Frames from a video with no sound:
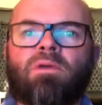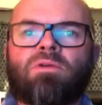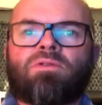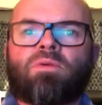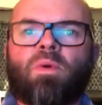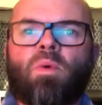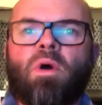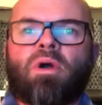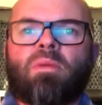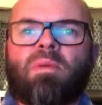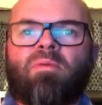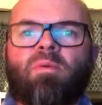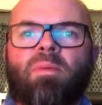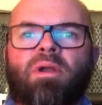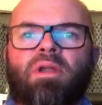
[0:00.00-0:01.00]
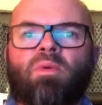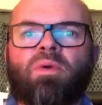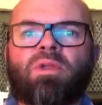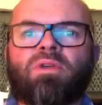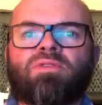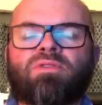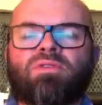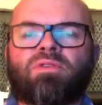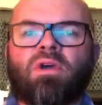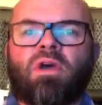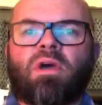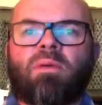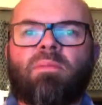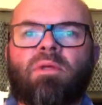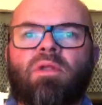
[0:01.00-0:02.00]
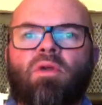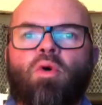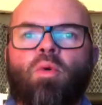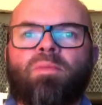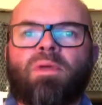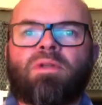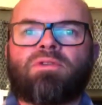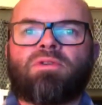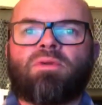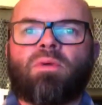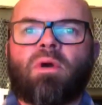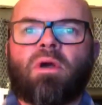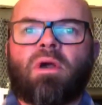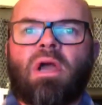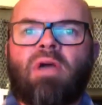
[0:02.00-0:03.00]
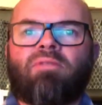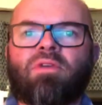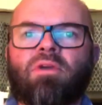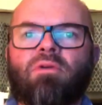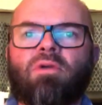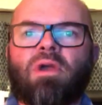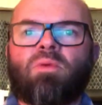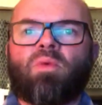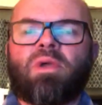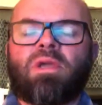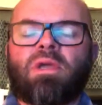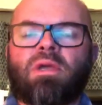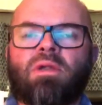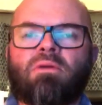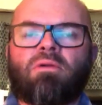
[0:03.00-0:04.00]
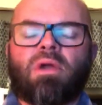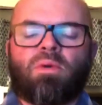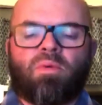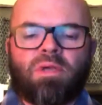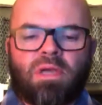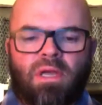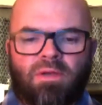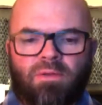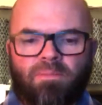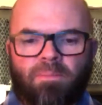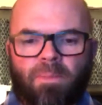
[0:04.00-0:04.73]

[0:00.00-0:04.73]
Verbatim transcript: So we welcome everybody with us um, and I hope that you are having a great week and a great weekend.